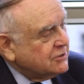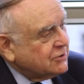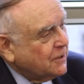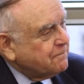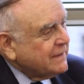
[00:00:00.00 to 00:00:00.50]

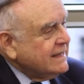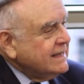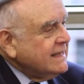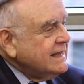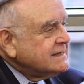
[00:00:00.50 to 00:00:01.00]
So
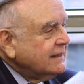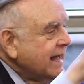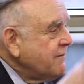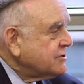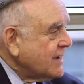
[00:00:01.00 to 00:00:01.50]
there's a
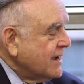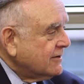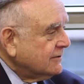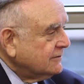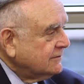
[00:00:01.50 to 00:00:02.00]
life
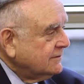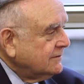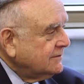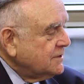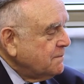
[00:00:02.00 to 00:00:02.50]
cycle
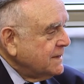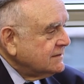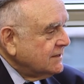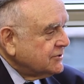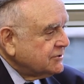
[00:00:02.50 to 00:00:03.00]
to the
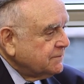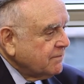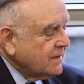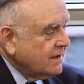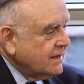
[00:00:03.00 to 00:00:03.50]
business.
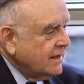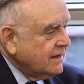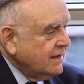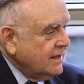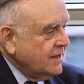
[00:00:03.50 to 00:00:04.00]

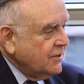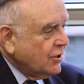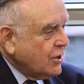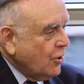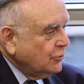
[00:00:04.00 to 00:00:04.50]
Okay,
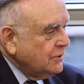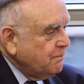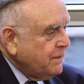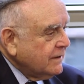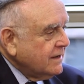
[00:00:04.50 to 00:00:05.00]
the
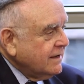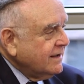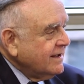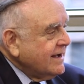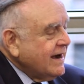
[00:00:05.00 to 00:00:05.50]
golden period.